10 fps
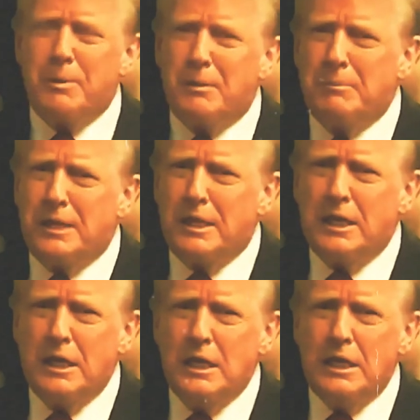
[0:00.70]
keeping
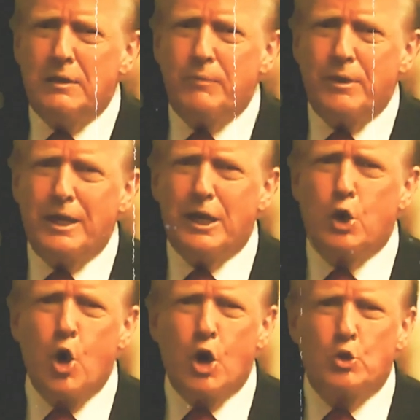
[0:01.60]
me
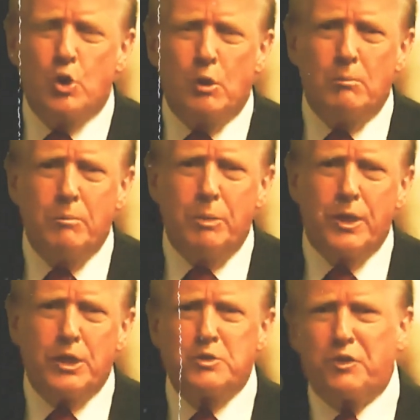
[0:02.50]
in a courtroom
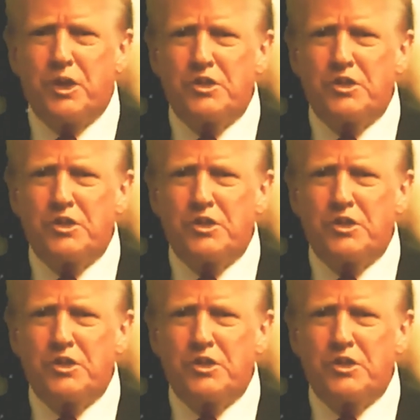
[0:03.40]
that's